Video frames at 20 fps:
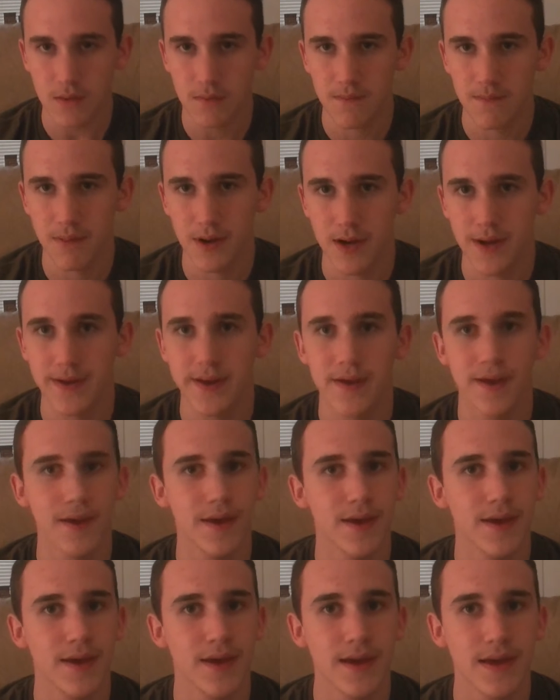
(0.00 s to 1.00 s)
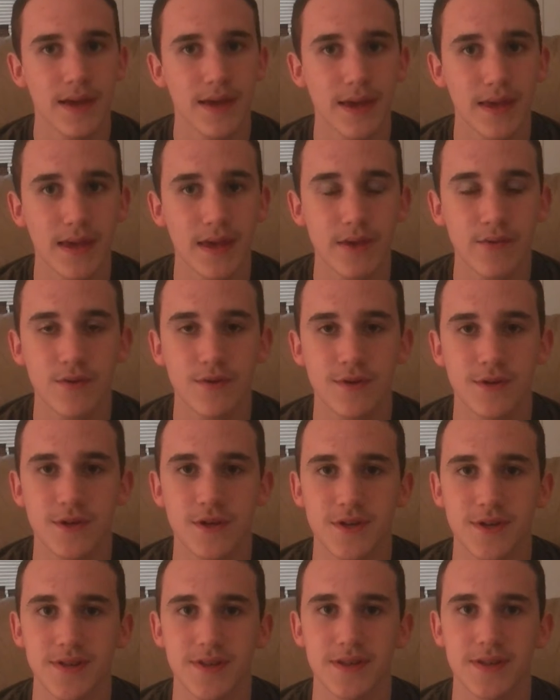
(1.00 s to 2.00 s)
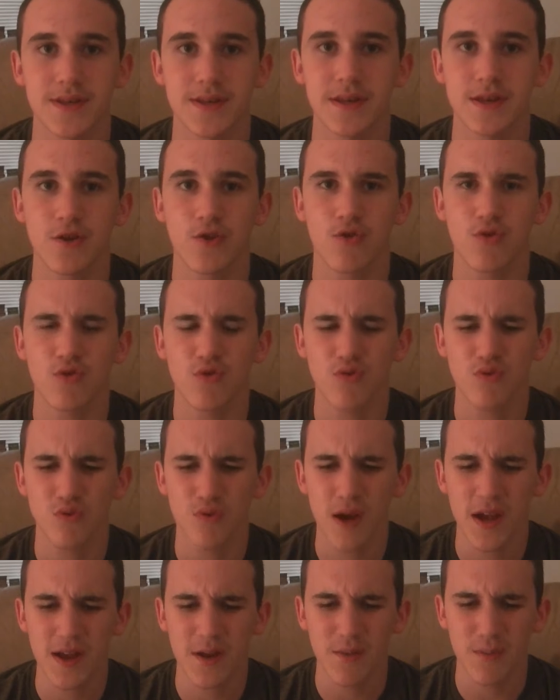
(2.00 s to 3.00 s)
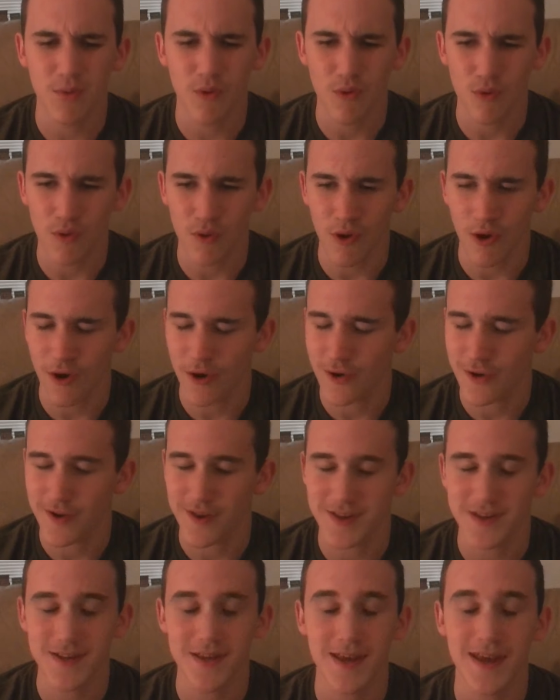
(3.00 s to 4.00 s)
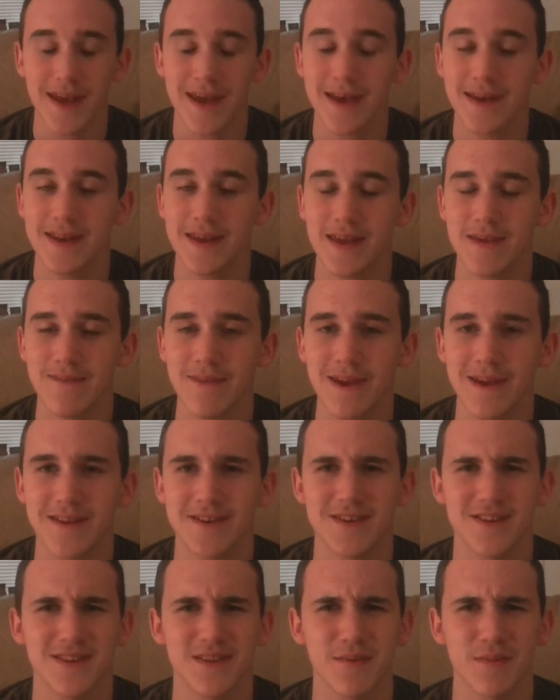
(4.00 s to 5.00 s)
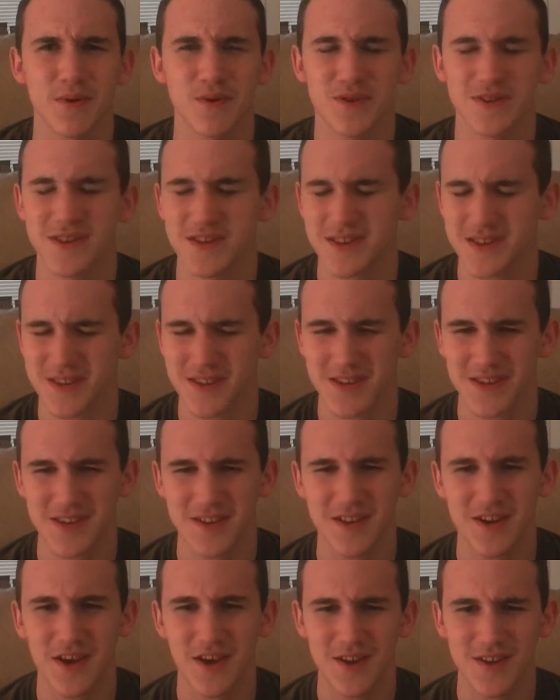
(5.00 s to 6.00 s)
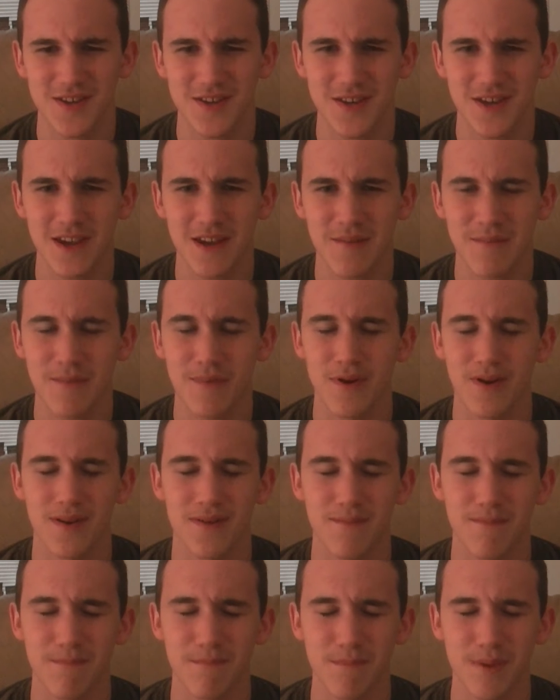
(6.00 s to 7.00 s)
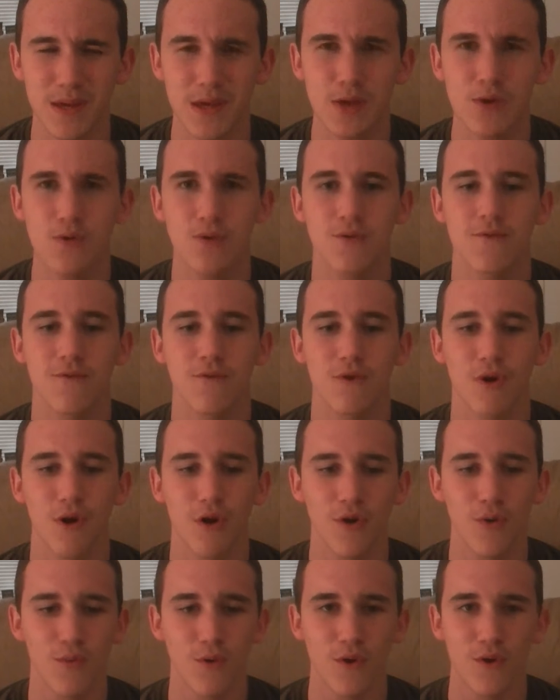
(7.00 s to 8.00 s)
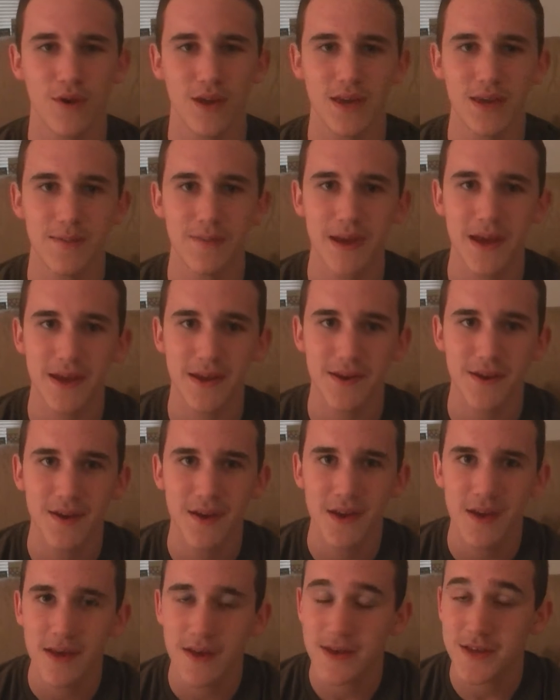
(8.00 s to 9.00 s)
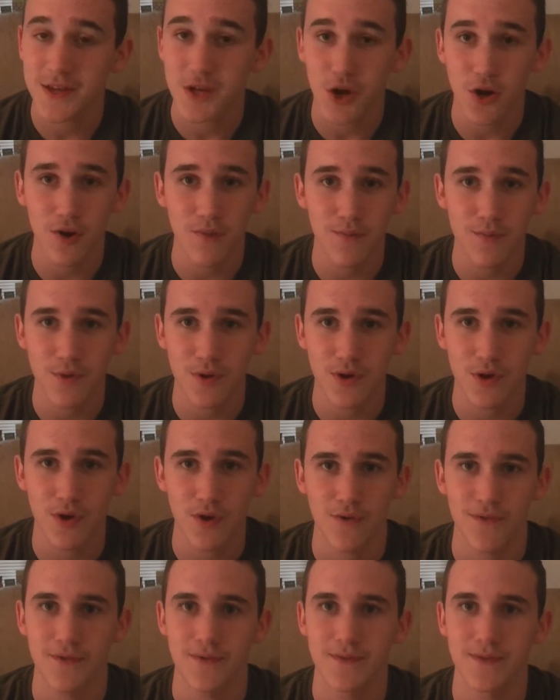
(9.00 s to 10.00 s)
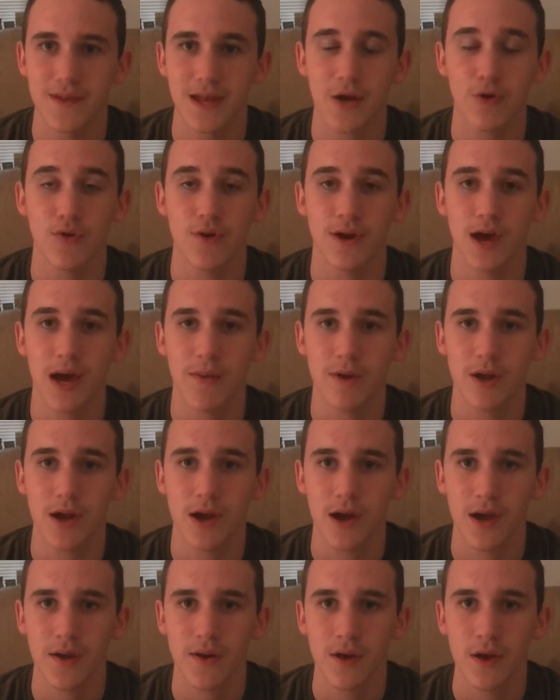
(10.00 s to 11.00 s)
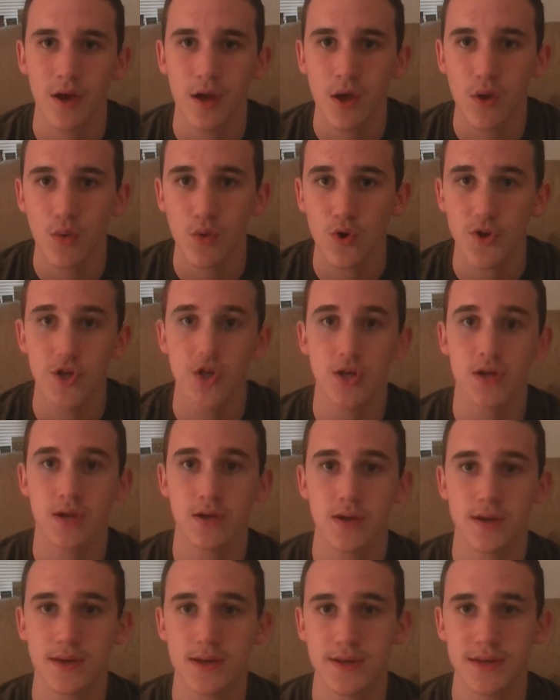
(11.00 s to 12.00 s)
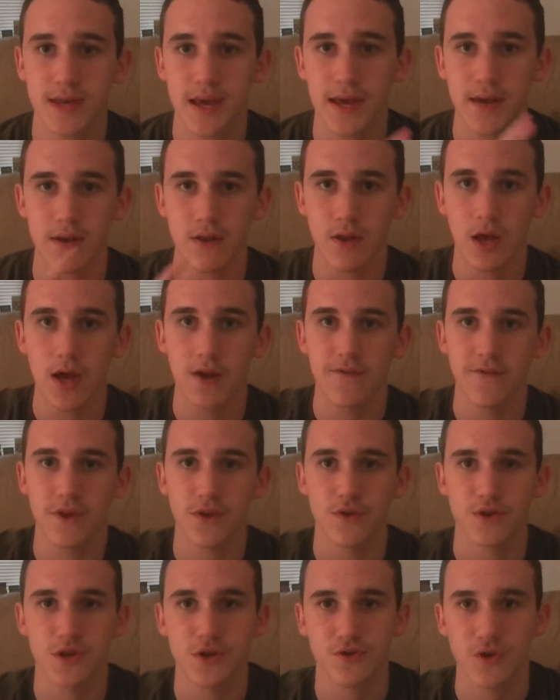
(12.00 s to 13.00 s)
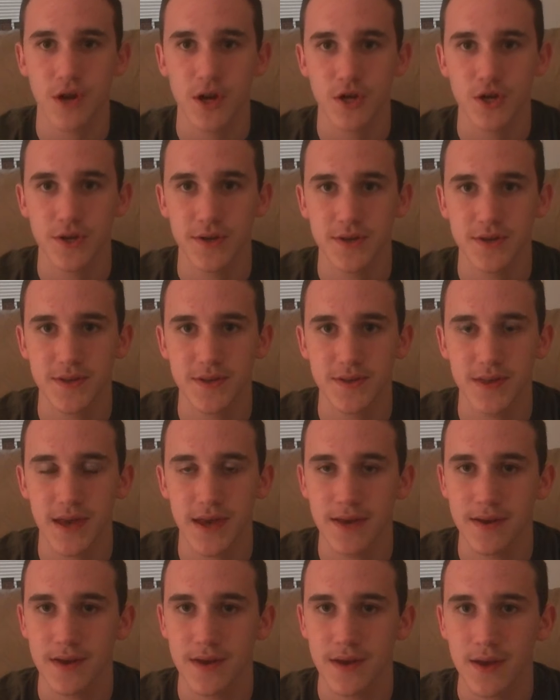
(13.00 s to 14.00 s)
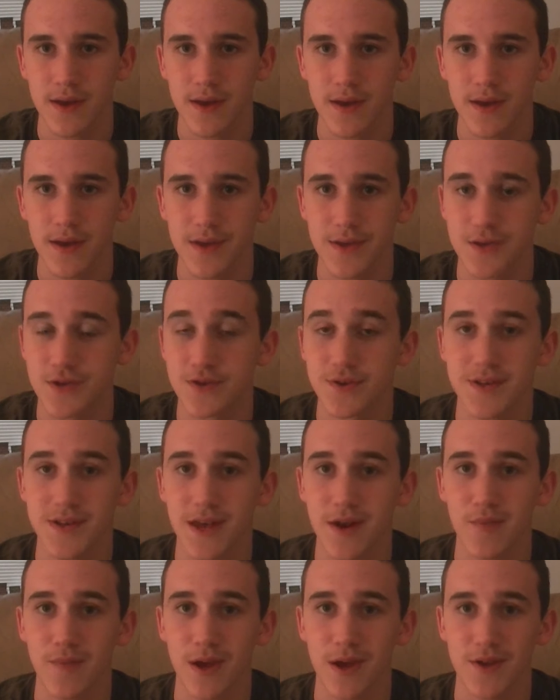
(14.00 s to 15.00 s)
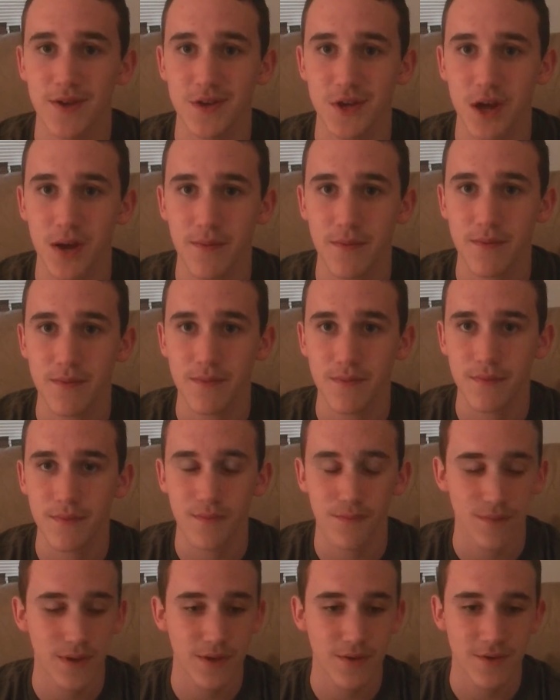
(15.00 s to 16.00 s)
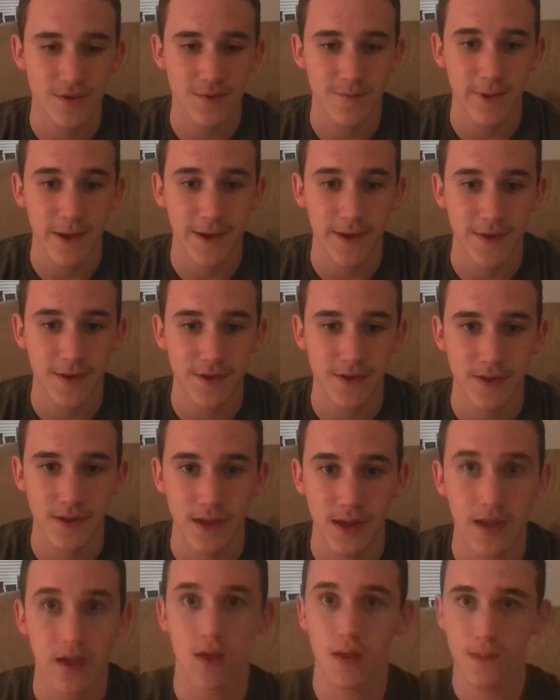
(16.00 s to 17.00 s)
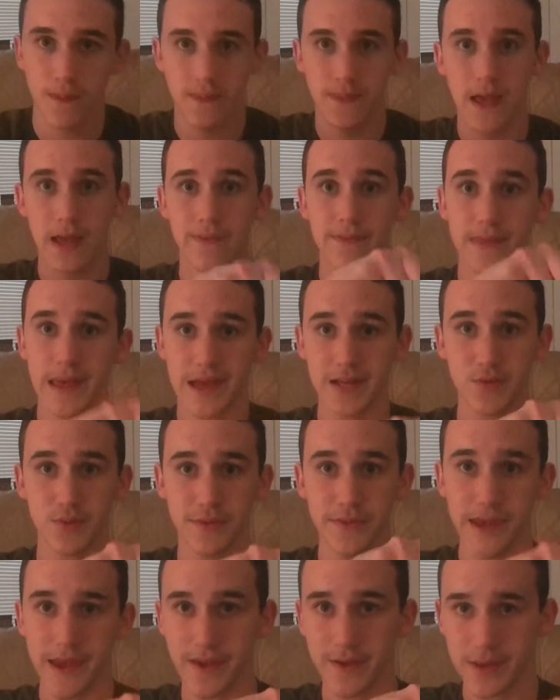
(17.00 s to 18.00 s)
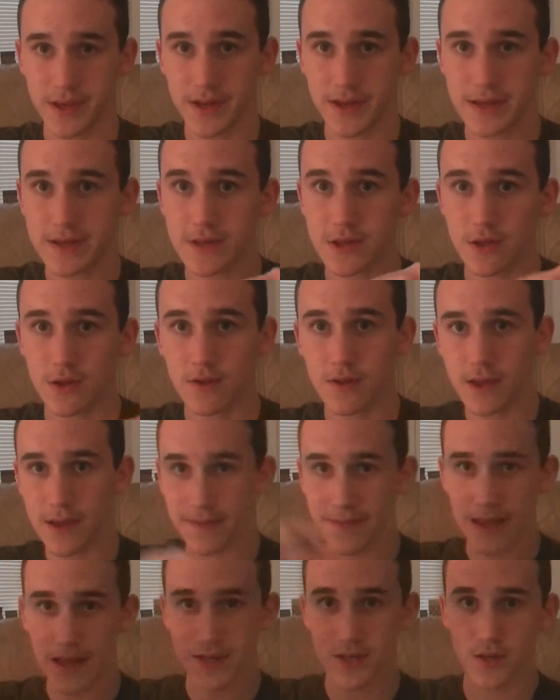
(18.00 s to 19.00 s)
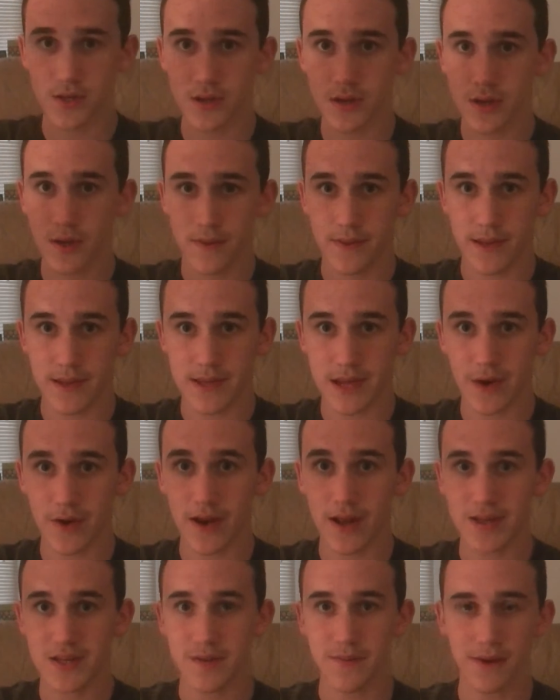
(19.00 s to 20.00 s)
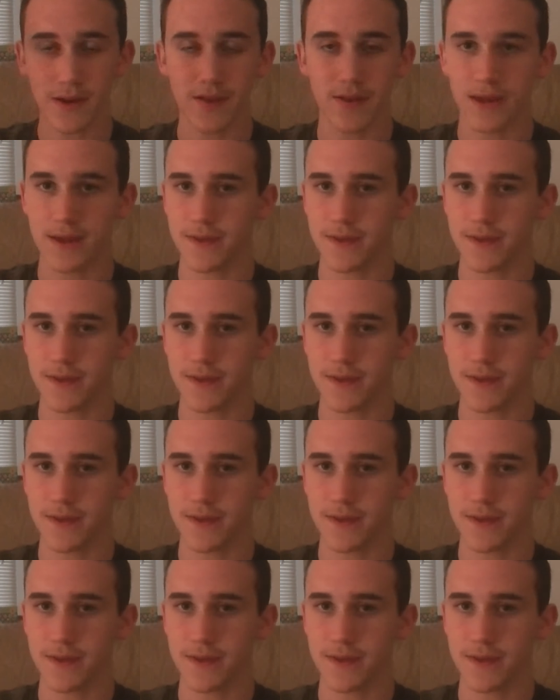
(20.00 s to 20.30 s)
But he was just this incredible incredible artist, and he made just the most disgusting but beautiful artwork. He made this art book called Necronomicon, which contained a lot of illustrations that, as soon as Dan O'Bannon saw him, he was basically like, that's what the alien needs to look like. That's how it has to be.